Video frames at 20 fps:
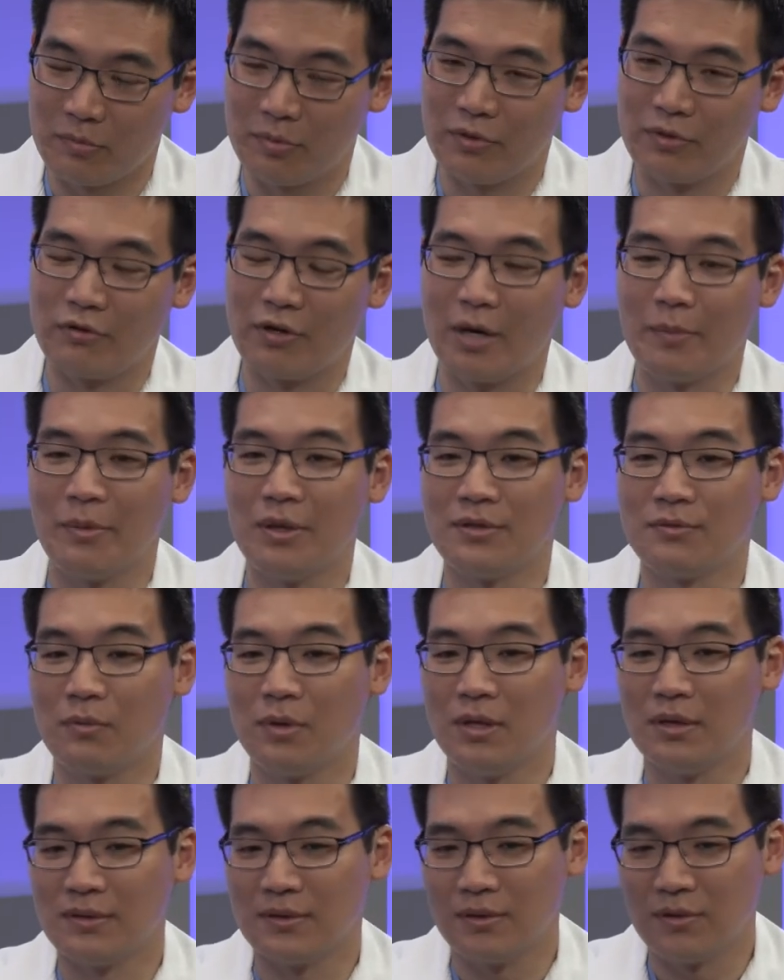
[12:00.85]
program, as
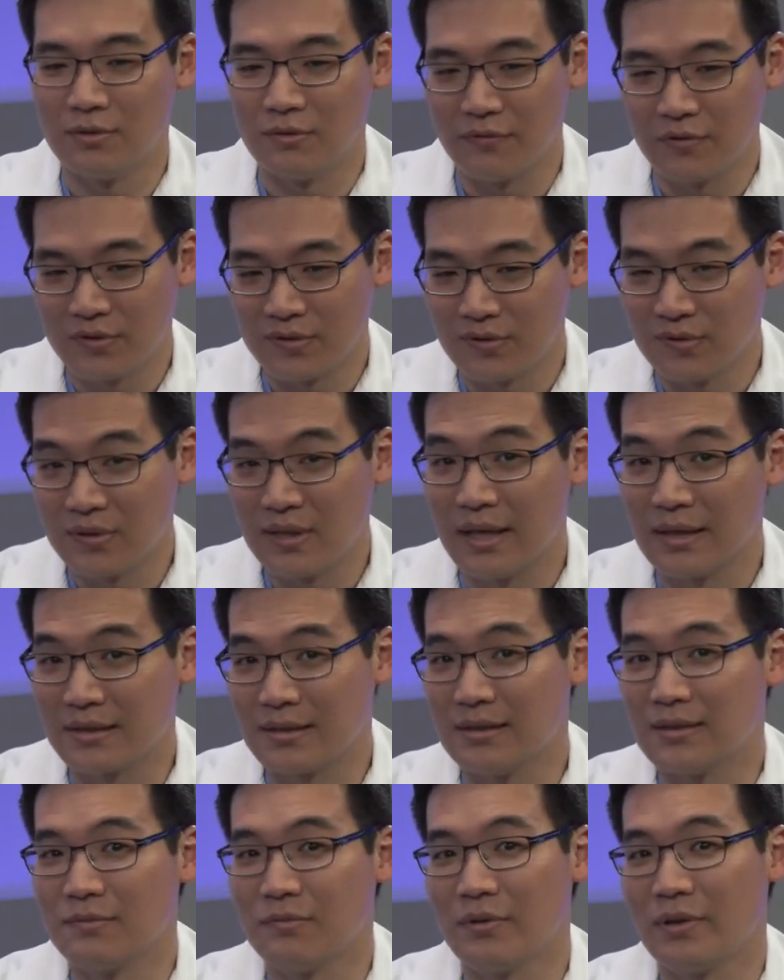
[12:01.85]
well as at University of
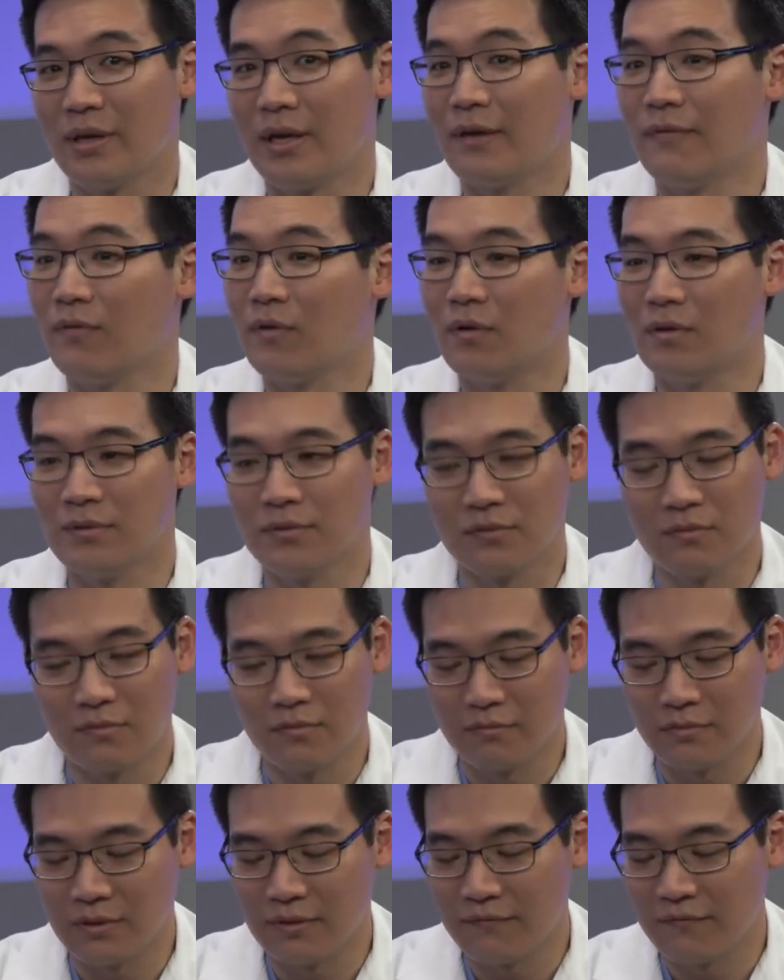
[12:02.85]
Texas, where they have also a
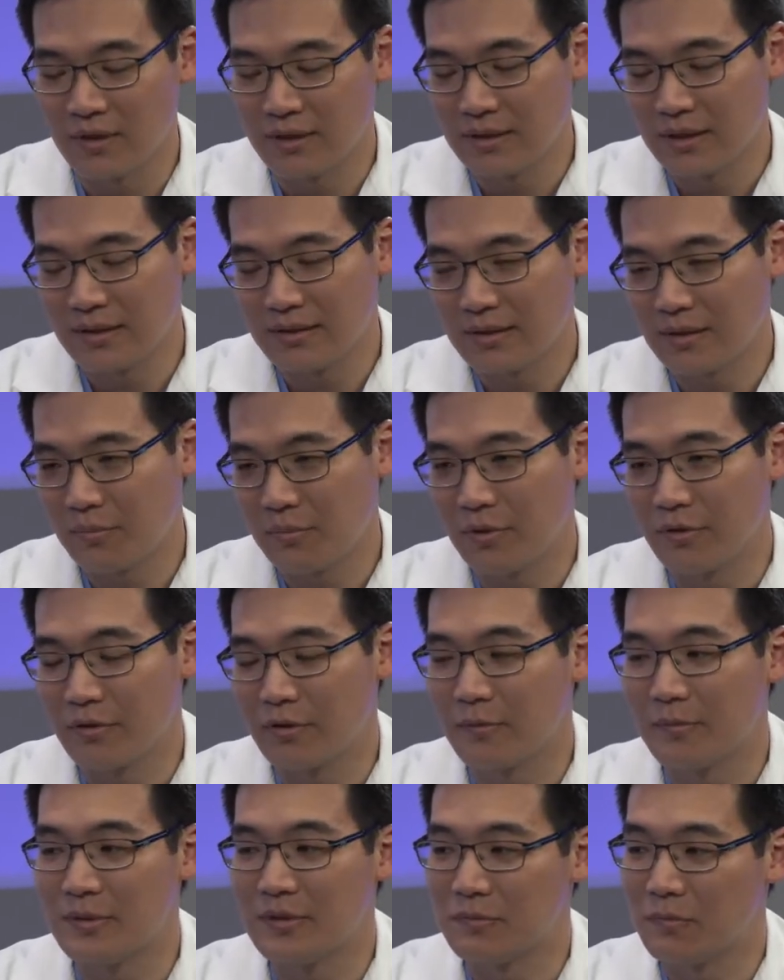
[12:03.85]
really fantastic
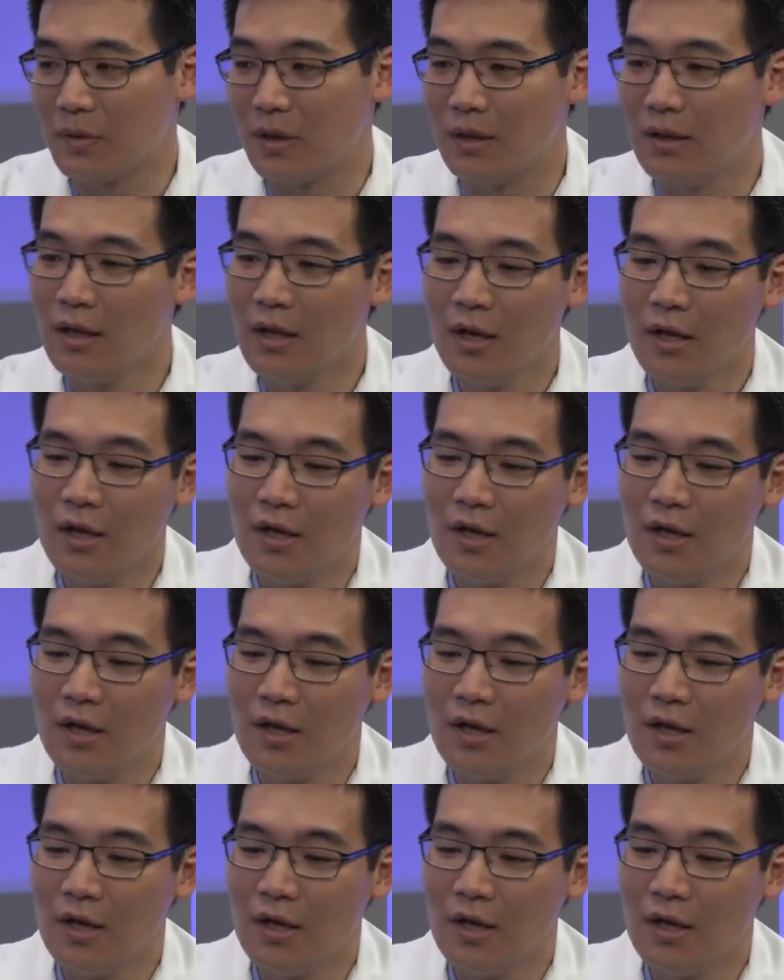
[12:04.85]
program as well.